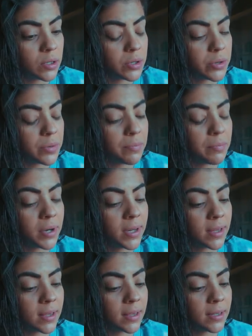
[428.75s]
to
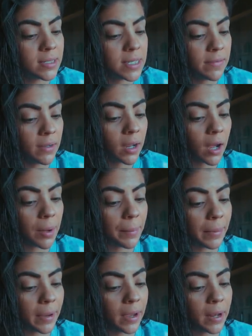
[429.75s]
put the Diva
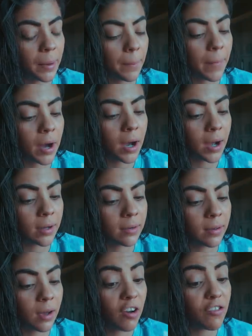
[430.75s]
cup in a
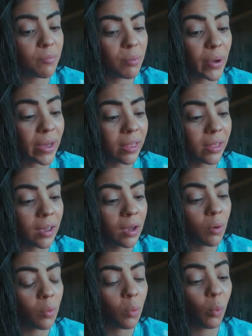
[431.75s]
pot of
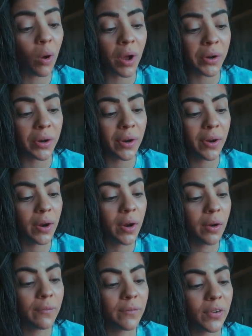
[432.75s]
boiling water
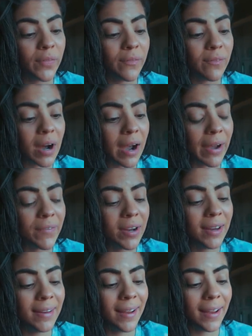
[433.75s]
for 5
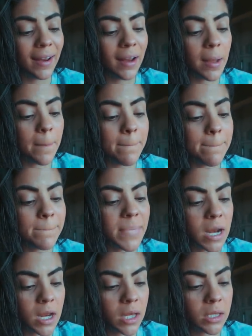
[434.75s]
to 10
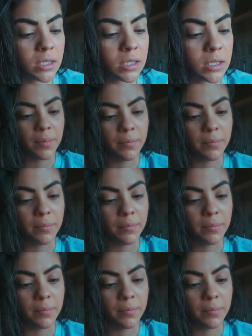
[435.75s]
minutes.